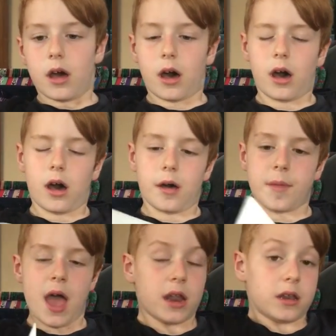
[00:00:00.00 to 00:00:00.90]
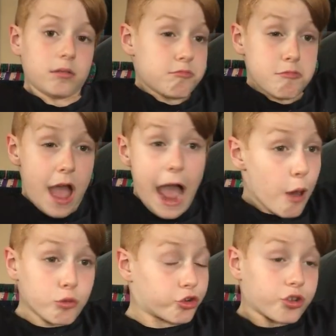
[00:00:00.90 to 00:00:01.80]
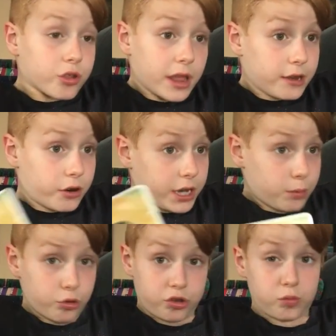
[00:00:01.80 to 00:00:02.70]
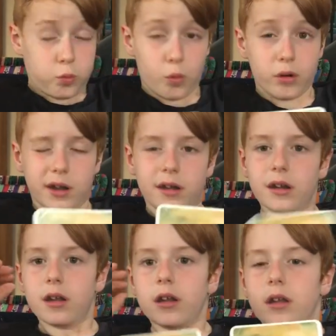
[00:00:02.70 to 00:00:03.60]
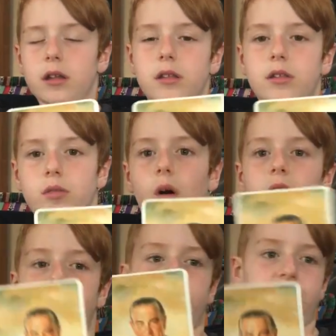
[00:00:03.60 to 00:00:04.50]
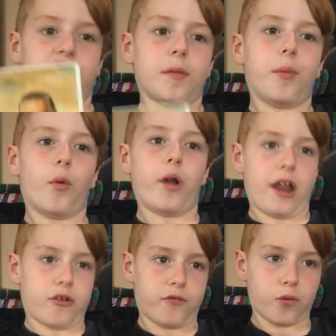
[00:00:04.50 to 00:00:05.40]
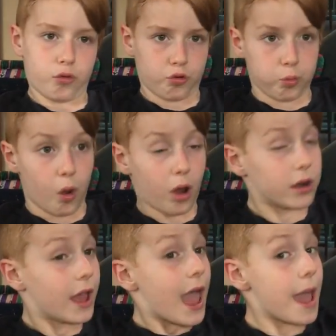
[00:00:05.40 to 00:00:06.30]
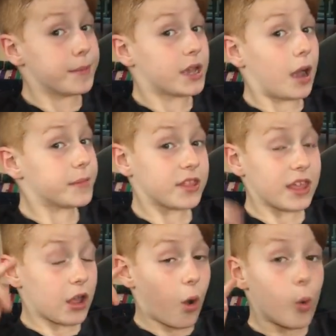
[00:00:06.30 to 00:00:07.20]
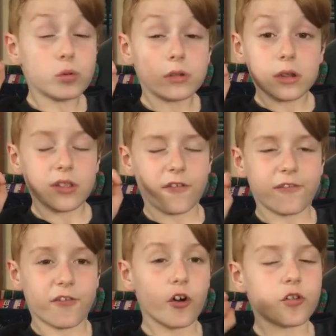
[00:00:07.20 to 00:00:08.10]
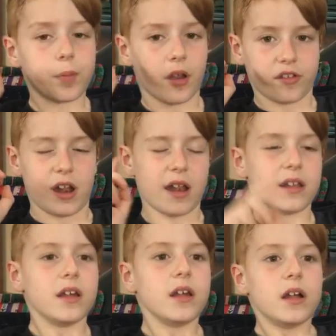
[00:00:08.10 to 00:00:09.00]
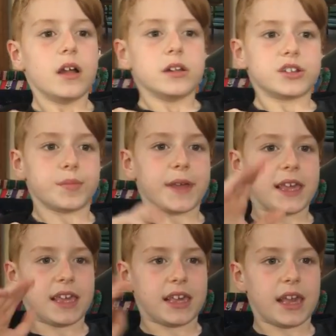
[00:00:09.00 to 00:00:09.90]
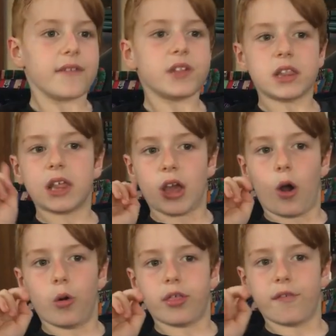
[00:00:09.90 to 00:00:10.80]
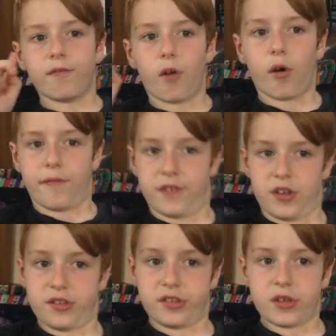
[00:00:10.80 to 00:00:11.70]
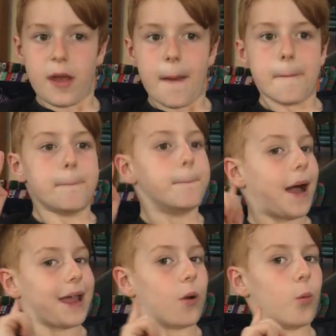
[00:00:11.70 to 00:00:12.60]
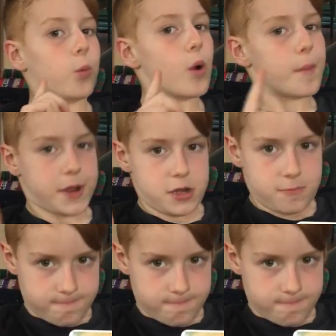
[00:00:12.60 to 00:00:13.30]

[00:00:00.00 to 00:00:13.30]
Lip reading: And hours later, he was sworn into office aboard Air Force One and becoming the first president to be given the oath of office by a woman.